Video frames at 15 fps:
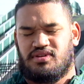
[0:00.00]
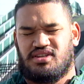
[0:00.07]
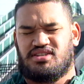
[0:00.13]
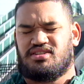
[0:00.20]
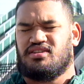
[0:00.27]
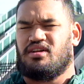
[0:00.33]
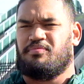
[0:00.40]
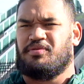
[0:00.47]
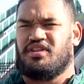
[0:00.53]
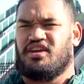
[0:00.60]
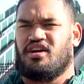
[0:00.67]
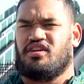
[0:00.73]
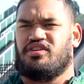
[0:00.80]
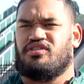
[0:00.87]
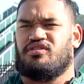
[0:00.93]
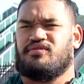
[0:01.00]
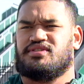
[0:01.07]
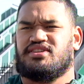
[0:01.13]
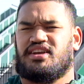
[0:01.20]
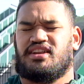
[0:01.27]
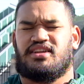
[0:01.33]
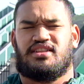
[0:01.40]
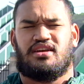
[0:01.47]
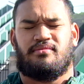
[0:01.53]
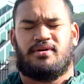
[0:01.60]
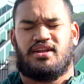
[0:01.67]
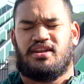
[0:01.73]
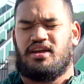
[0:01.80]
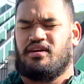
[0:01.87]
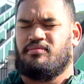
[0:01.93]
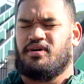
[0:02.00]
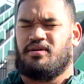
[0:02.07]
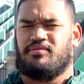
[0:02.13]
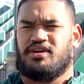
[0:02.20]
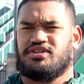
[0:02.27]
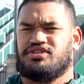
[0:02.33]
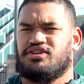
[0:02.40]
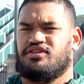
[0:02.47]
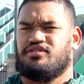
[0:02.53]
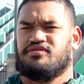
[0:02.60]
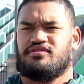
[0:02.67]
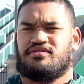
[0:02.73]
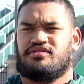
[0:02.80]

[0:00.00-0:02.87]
It's still up in the air. You know, we're taking it day by day, but I'm not sure.